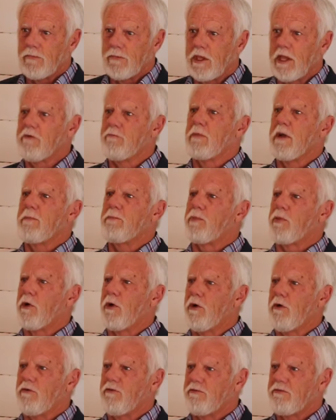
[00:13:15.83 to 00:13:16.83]
Give me
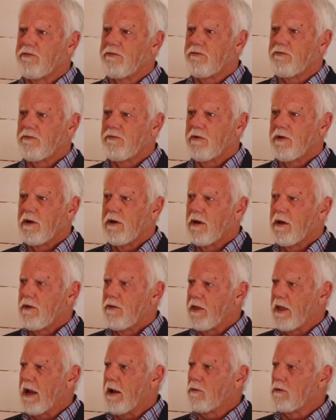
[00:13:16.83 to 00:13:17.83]
proof
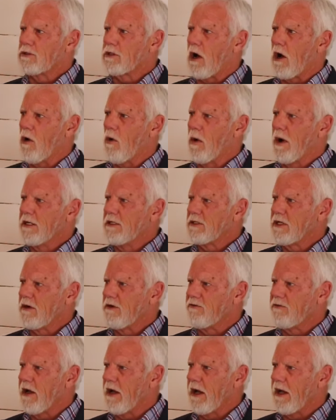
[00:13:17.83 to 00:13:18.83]
that it was always in
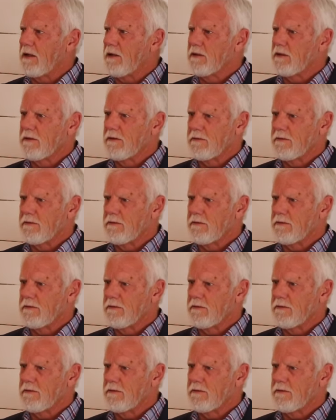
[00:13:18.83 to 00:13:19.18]
effect.